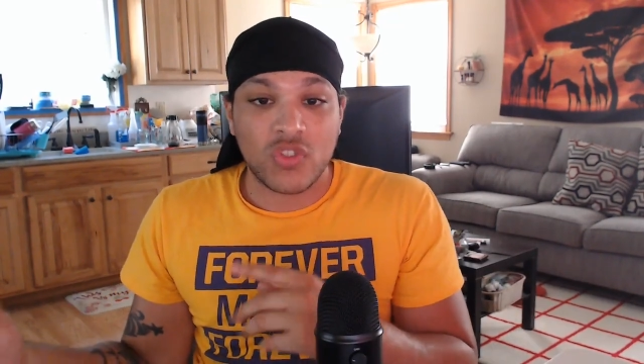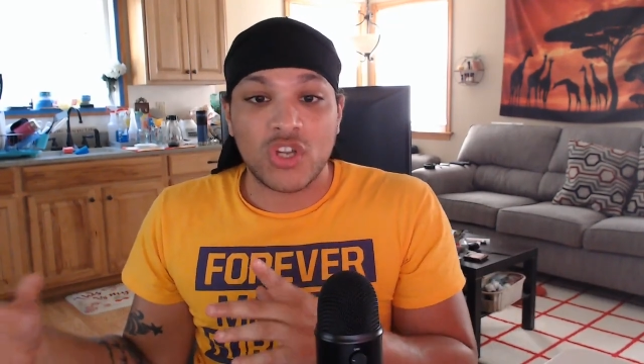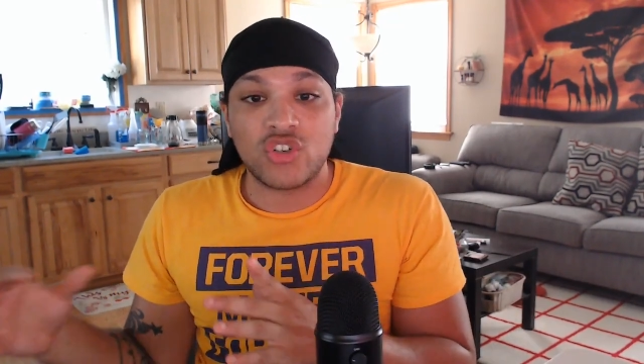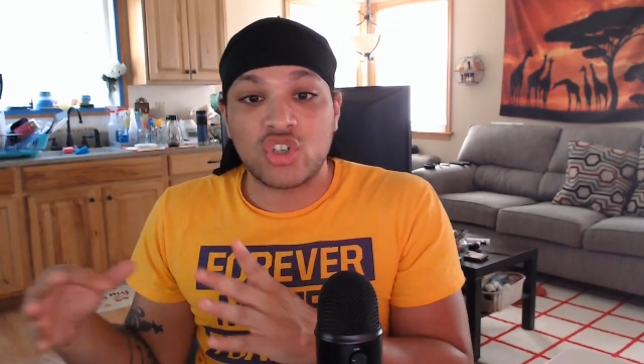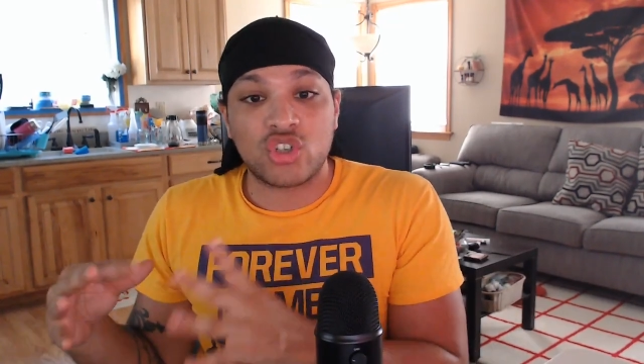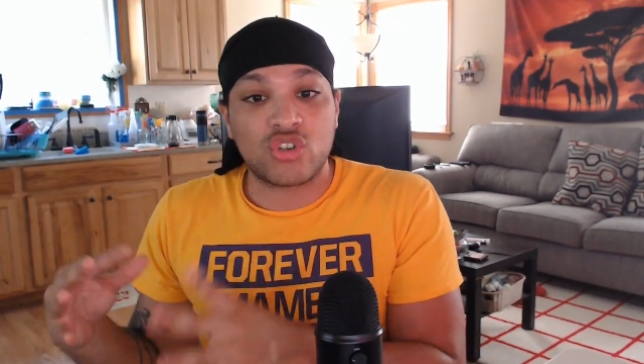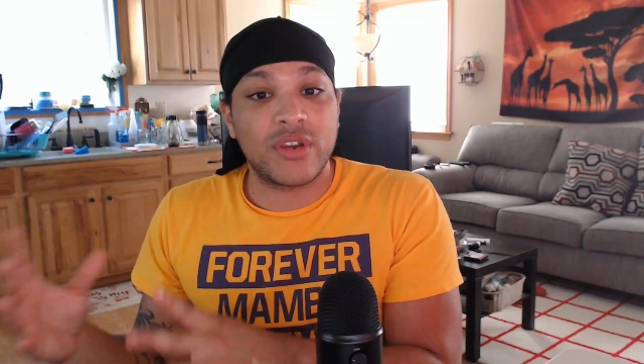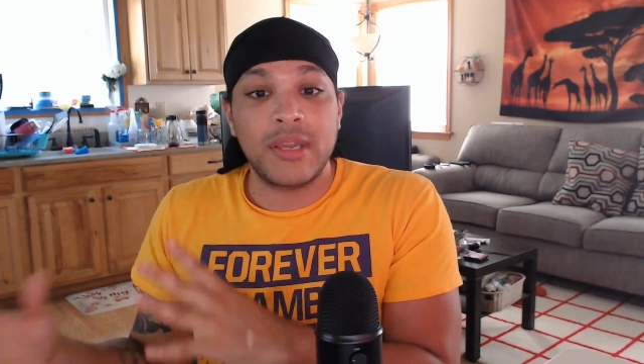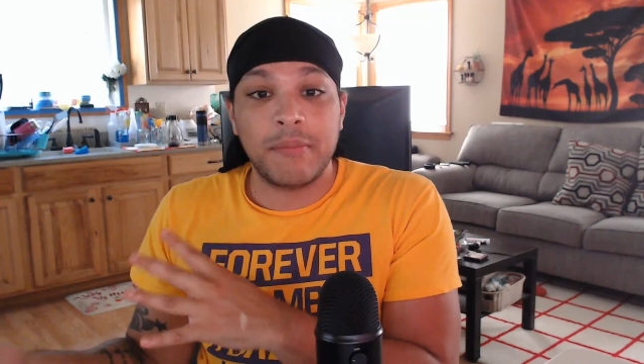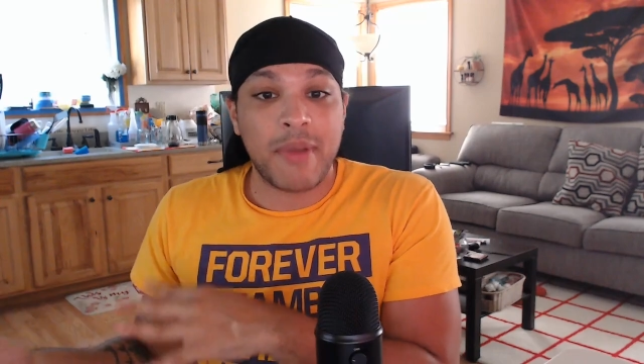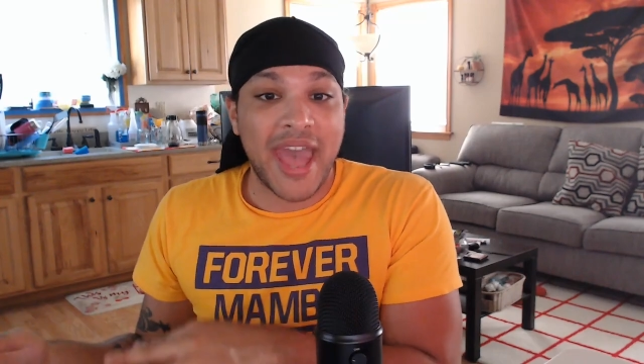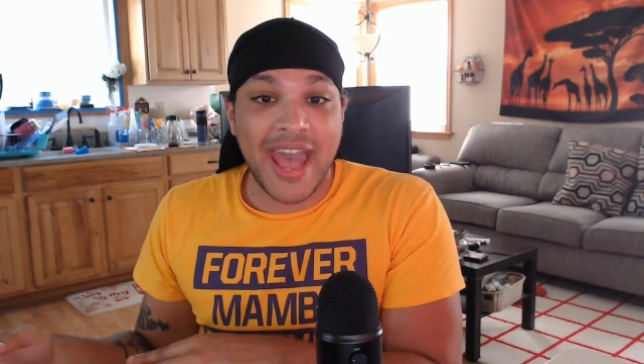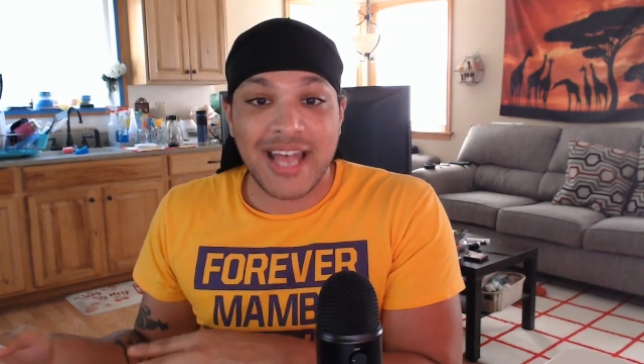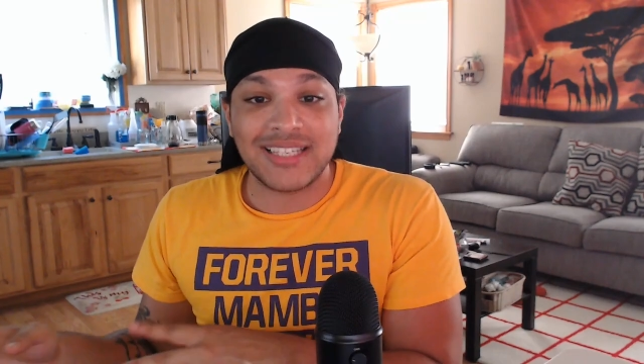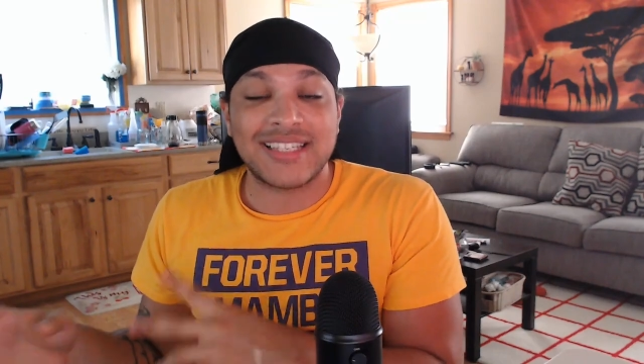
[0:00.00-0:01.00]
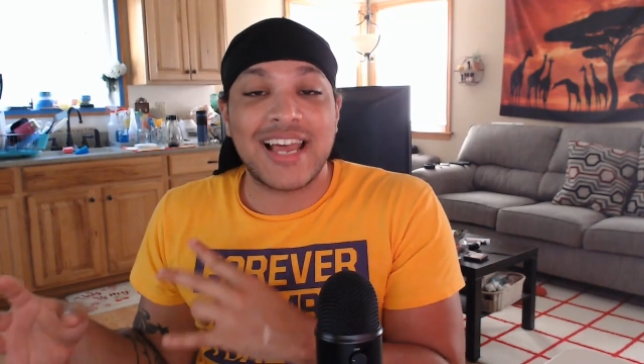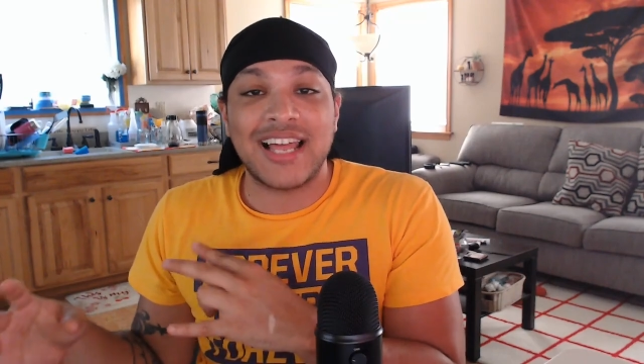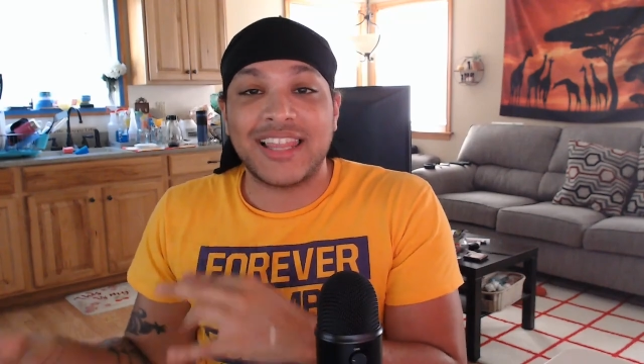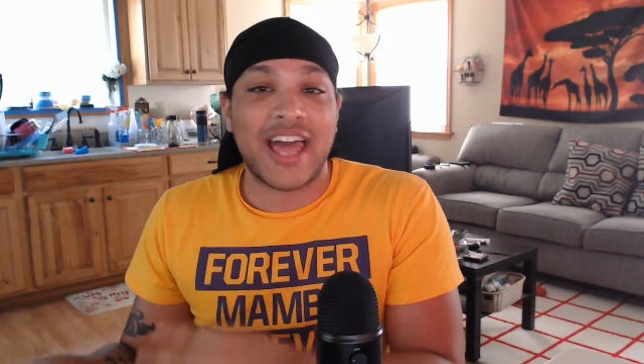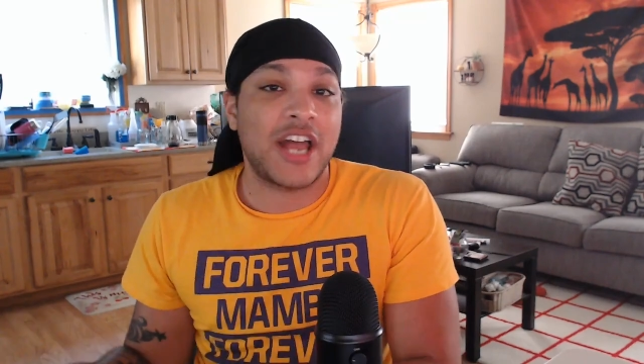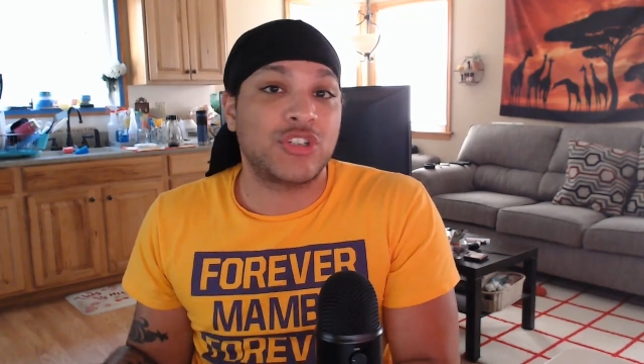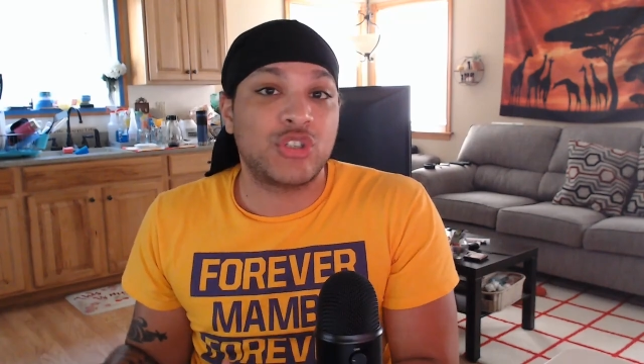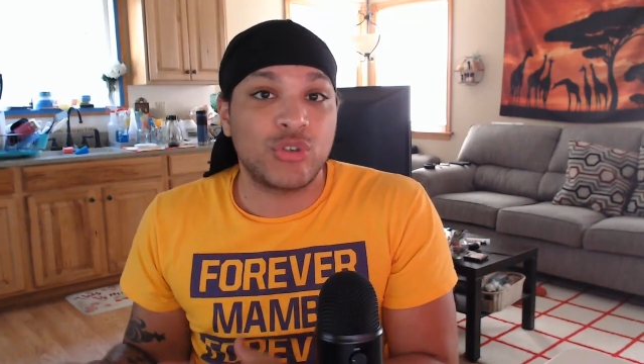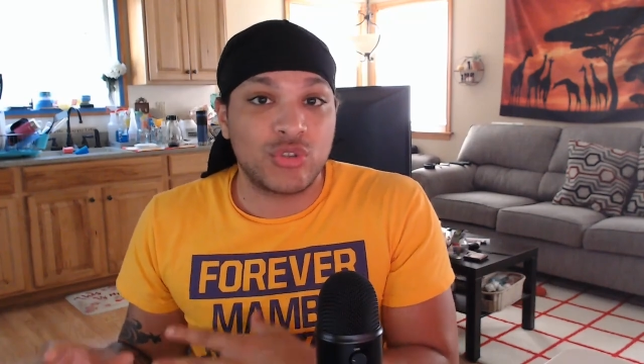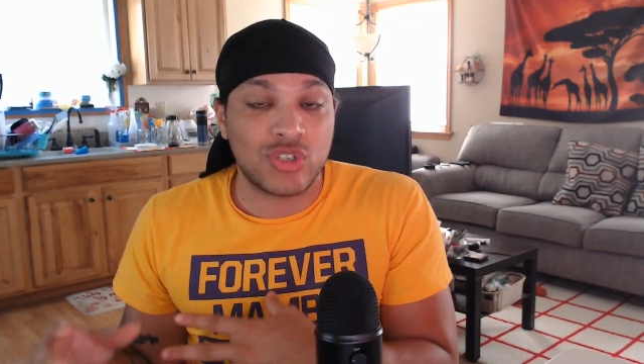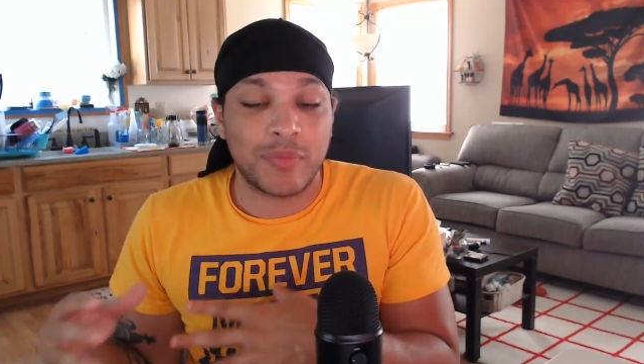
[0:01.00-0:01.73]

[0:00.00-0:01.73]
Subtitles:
Stream Pass that allows you